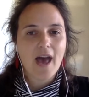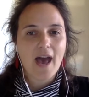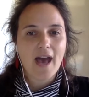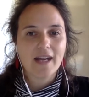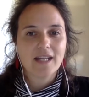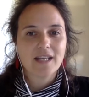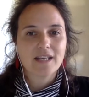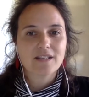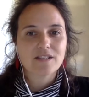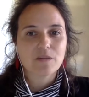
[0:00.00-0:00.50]

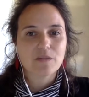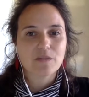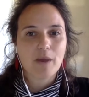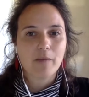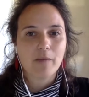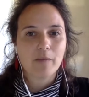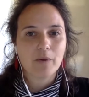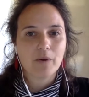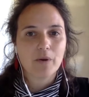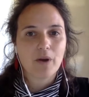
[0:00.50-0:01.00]
And he is a
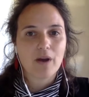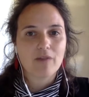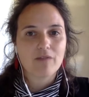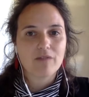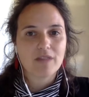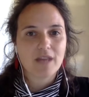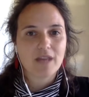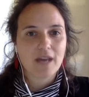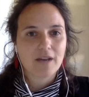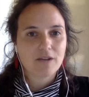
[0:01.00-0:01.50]
member of
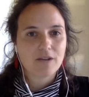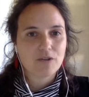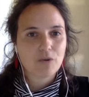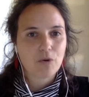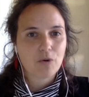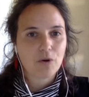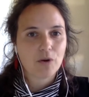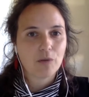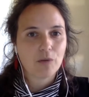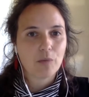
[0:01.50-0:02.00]
the
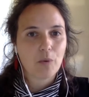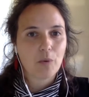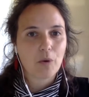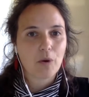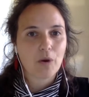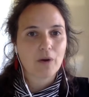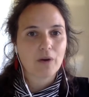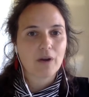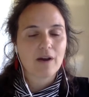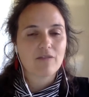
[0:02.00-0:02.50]
editorial
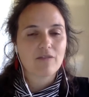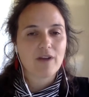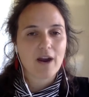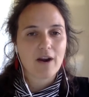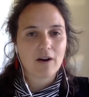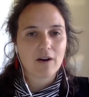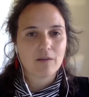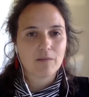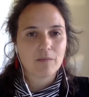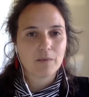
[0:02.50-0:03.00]
board of
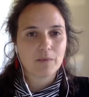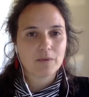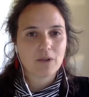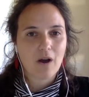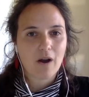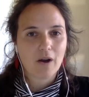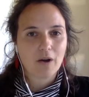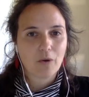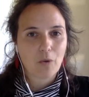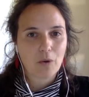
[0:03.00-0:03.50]
Arab
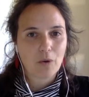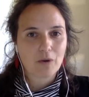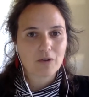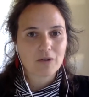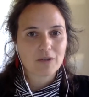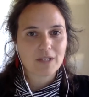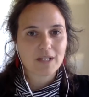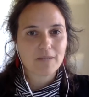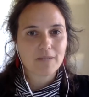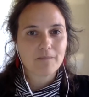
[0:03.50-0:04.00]
Law
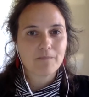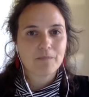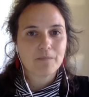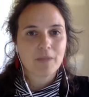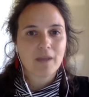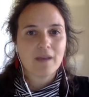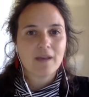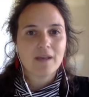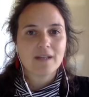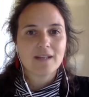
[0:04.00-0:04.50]
Quarterly.
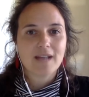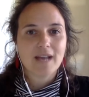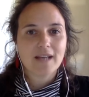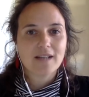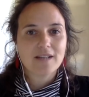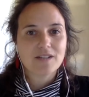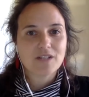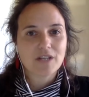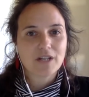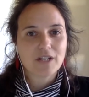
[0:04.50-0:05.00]

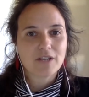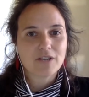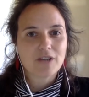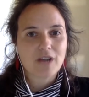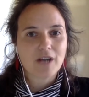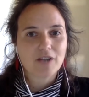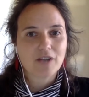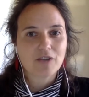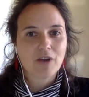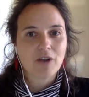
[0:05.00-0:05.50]
Next year,
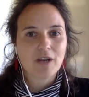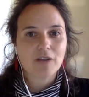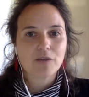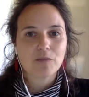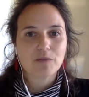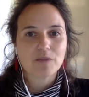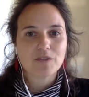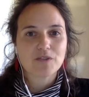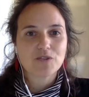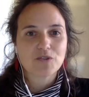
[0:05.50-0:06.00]
Dr.
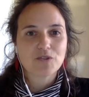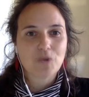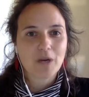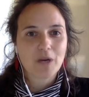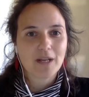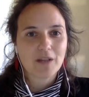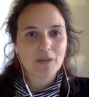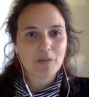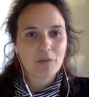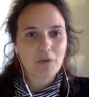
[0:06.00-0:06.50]
Ayoub is
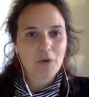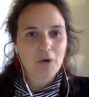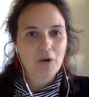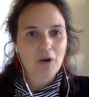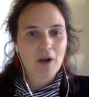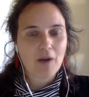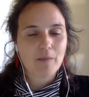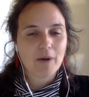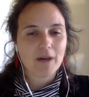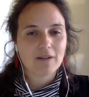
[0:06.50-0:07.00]
joining the
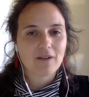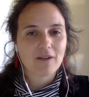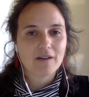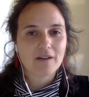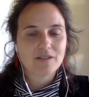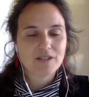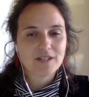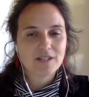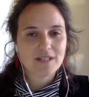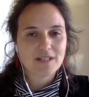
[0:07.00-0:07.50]
program on Law
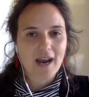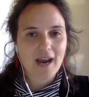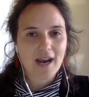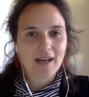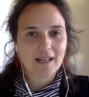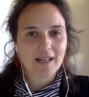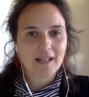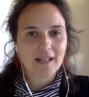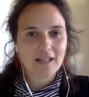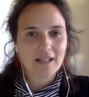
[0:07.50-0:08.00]
and
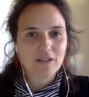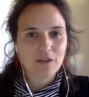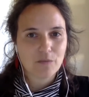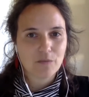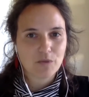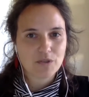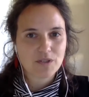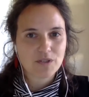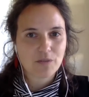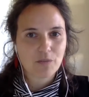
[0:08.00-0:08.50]
Society in the
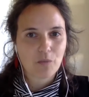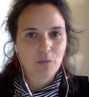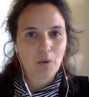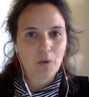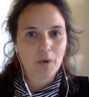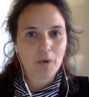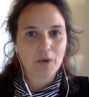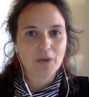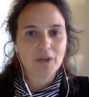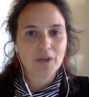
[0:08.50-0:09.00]
Muslim
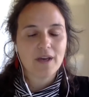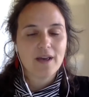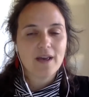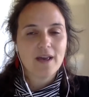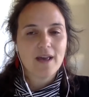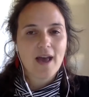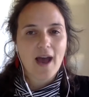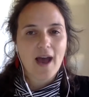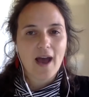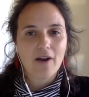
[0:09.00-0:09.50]
World
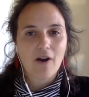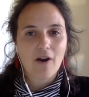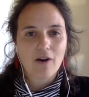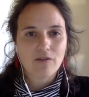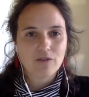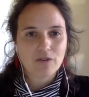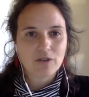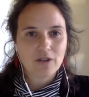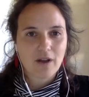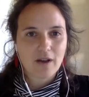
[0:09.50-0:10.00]
at
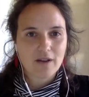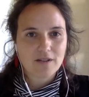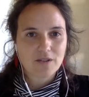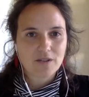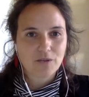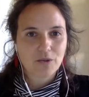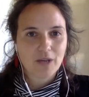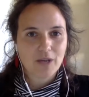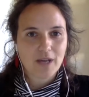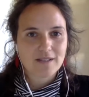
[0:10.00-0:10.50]
Harvard Law
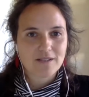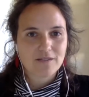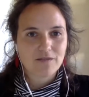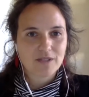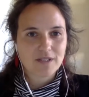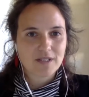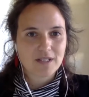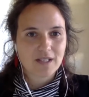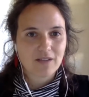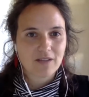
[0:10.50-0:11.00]
School as a
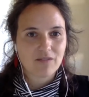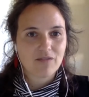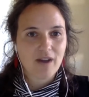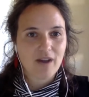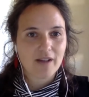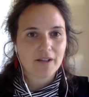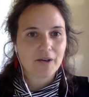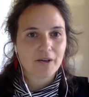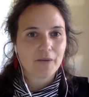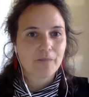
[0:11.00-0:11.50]
visiting
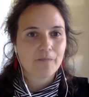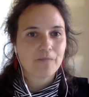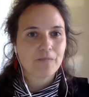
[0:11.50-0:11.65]
fellow.